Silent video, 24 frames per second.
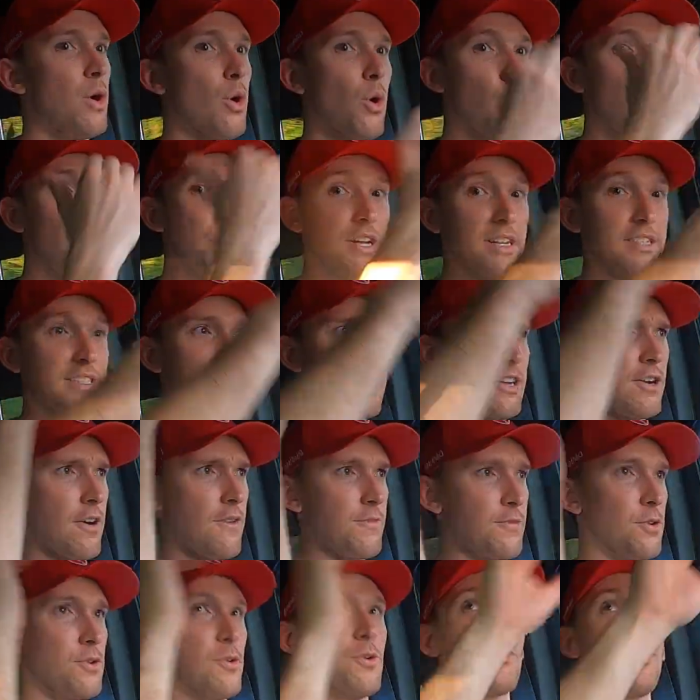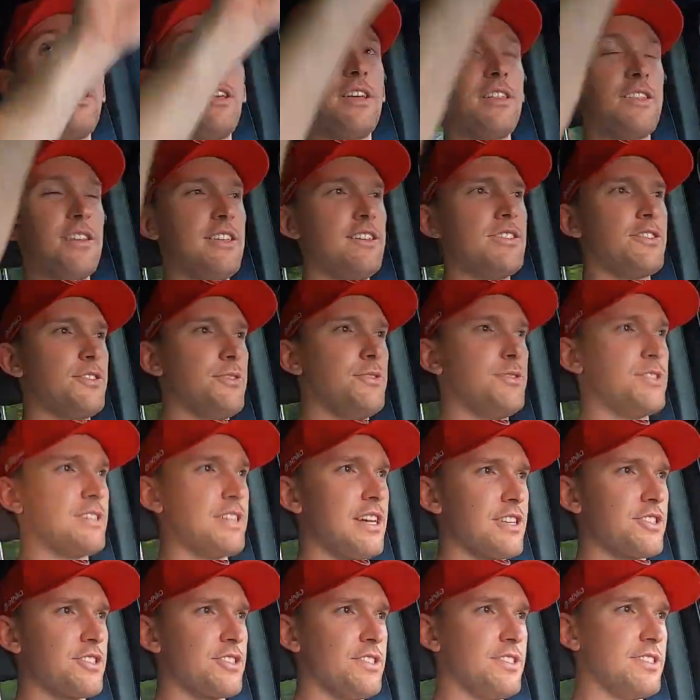Or you can take off the whole thing, these 2
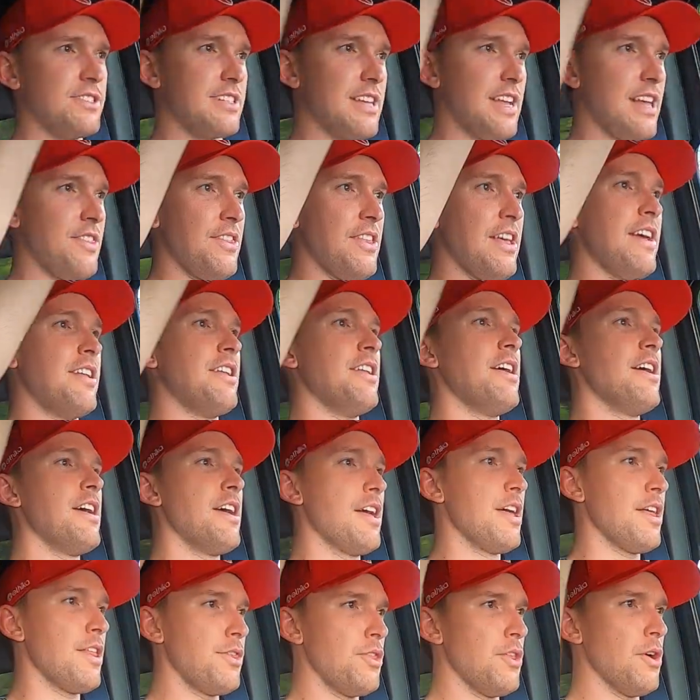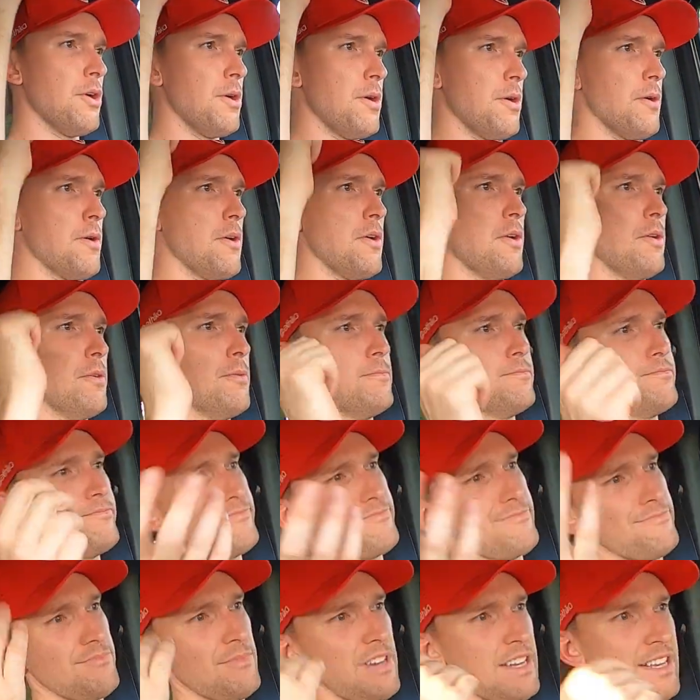sections, and then
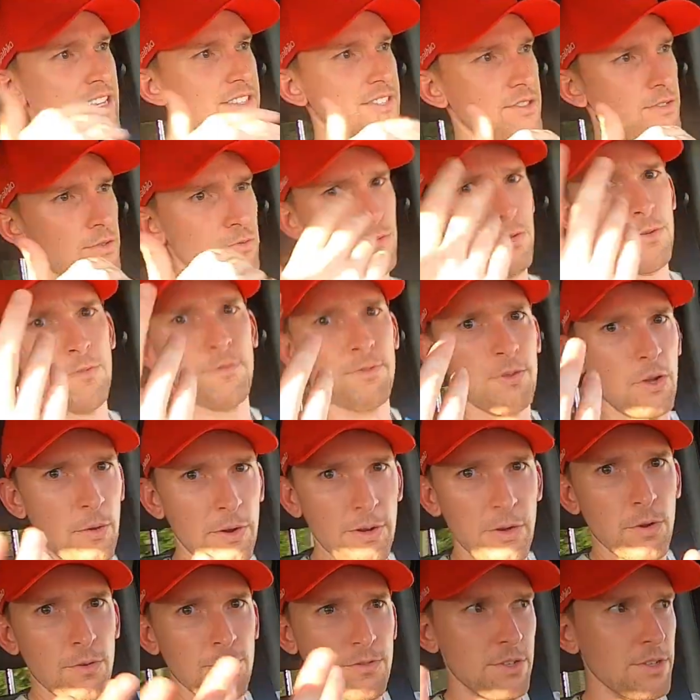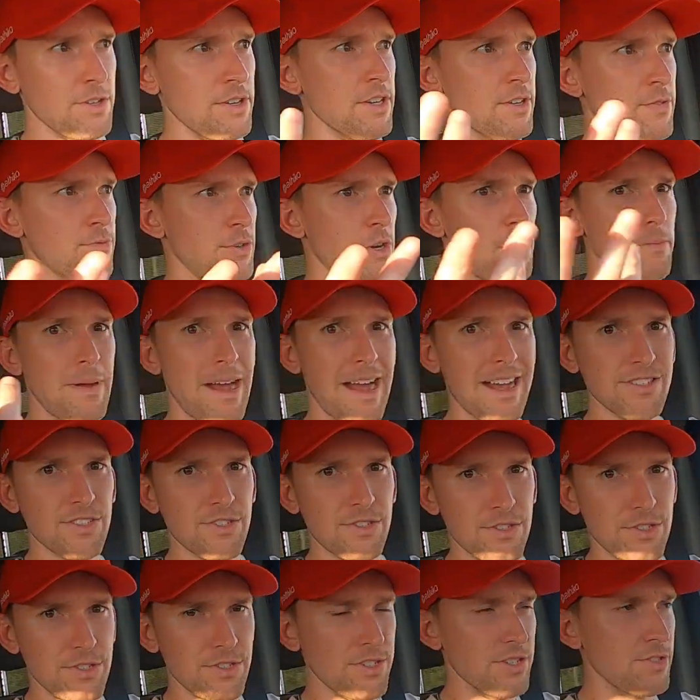I guess the roof going over the rear
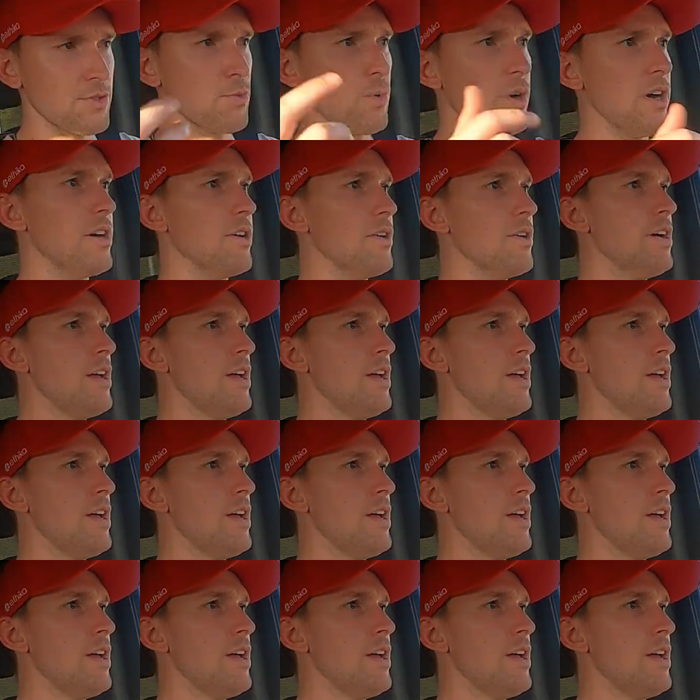passengers as well.